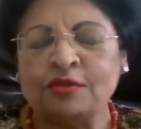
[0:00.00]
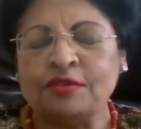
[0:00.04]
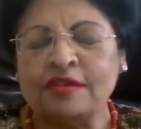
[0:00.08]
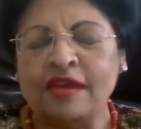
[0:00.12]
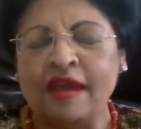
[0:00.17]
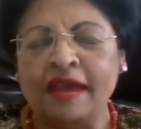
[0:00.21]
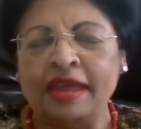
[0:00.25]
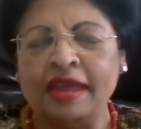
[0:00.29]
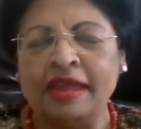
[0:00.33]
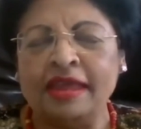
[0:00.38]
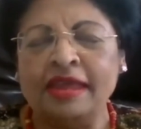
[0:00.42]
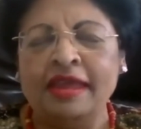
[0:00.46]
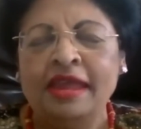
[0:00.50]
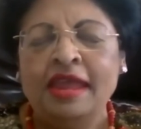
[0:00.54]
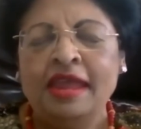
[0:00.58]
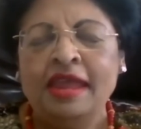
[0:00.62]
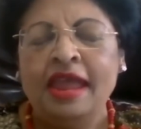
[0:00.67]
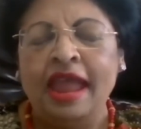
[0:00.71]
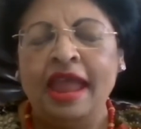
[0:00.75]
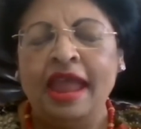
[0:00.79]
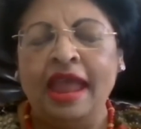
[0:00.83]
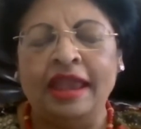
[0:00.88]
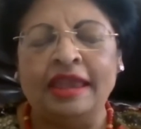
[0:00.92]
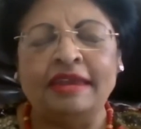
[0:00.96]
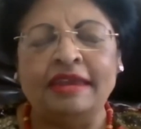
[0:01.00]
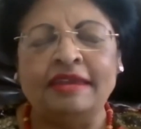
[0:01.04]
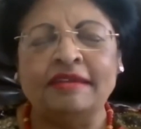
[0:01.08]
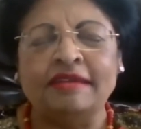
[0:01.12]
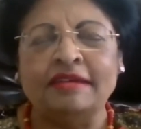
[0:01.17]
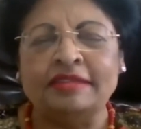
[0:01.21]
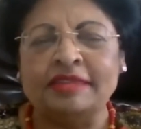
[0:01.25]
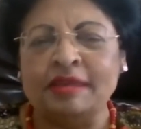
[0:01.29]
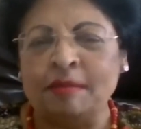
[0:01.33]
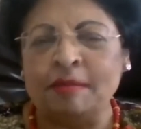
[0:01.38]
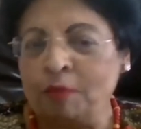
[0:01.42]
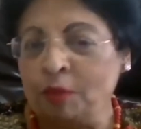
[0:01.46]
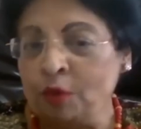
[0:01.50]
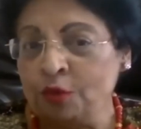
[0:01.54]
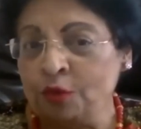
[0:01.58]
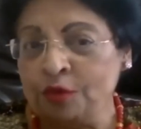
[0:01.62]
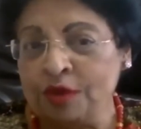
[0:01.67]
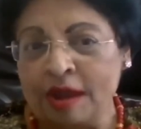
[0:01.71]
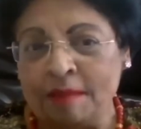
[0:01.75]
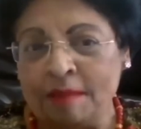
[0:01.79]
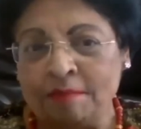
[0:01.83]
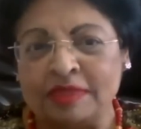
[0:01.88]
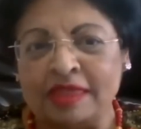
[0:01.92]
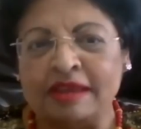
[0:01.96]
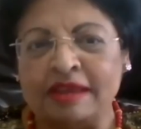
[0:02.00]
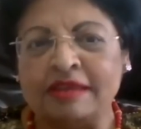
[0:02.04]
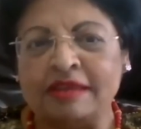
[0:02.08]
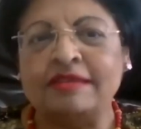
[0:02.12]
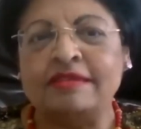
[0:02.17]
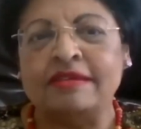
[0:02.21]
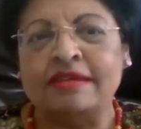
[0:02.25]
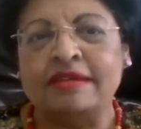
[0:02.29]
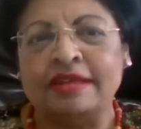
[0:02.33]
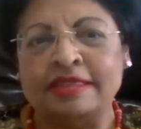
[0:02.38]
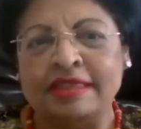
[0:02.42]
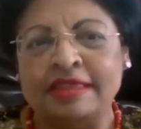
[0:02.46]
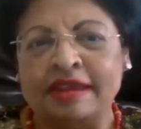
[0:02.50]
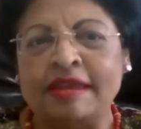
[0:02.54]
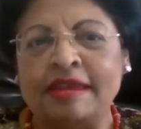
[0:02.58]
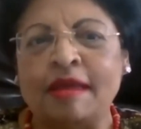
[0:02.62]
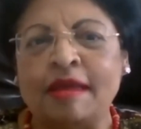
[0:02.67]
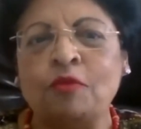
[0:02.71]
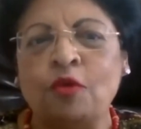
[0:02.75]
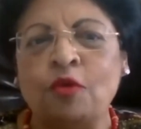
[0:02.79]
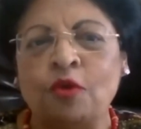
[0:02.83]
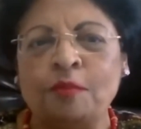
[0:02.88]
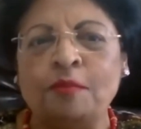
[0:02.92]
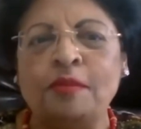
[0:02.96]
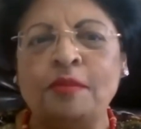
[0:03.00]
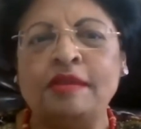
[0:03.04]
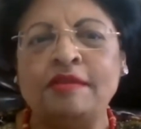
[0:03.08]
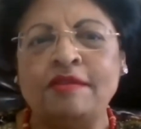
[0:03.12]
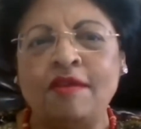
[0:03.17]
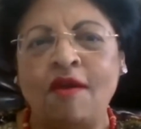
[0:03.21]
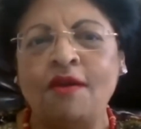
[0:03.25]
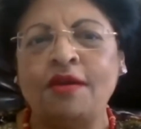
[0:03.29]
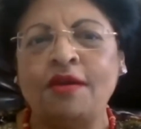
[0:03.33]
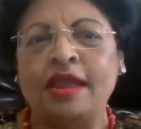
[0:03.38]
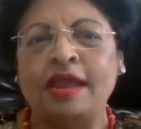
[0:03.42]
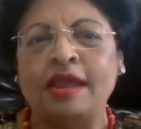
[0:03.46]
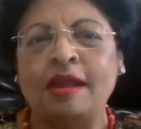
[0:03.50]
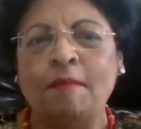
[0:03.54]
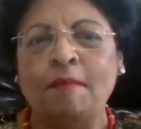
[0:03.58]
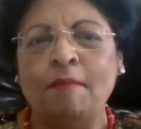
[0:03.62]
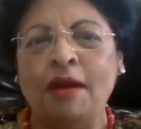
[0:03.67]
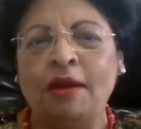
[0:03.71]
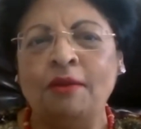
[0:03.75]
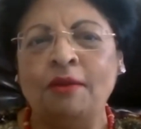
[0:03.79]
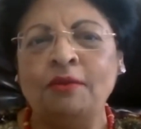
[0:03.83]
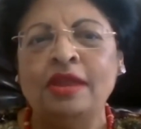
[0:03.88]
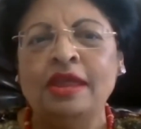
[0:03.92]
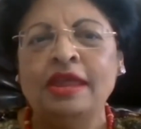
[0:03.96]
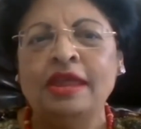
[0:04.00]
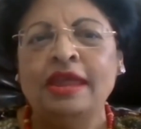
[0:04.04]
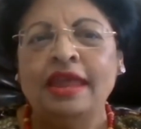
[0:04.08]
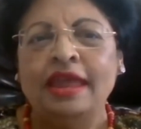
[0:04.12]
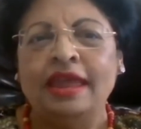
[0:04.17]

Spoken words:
to TYE and the program that I'm going to be talking about.